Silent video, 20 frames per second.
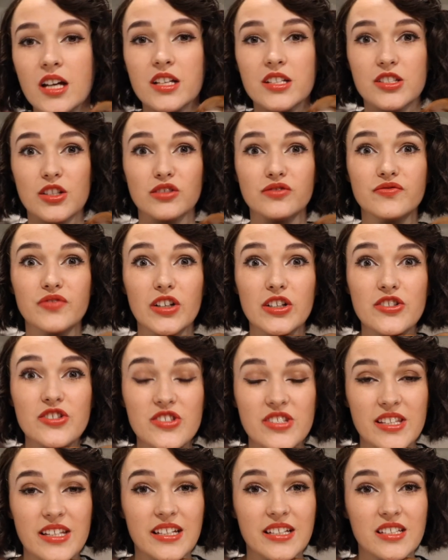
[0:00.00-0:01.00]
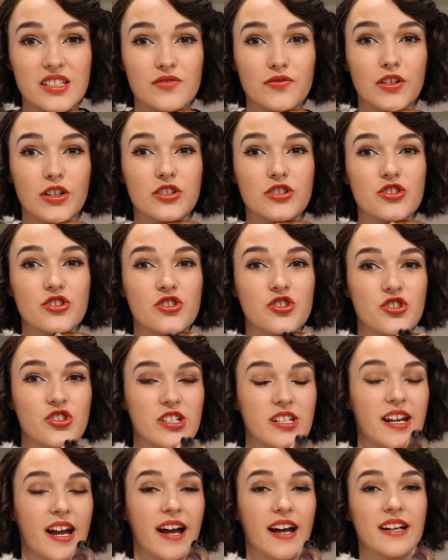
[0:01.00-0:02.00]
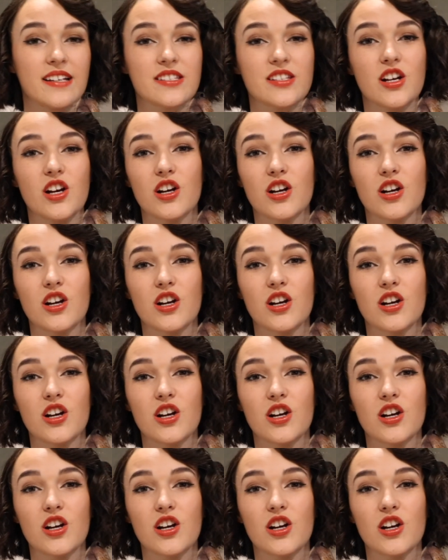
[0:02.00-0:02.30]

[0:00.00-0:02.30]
So first things first, she has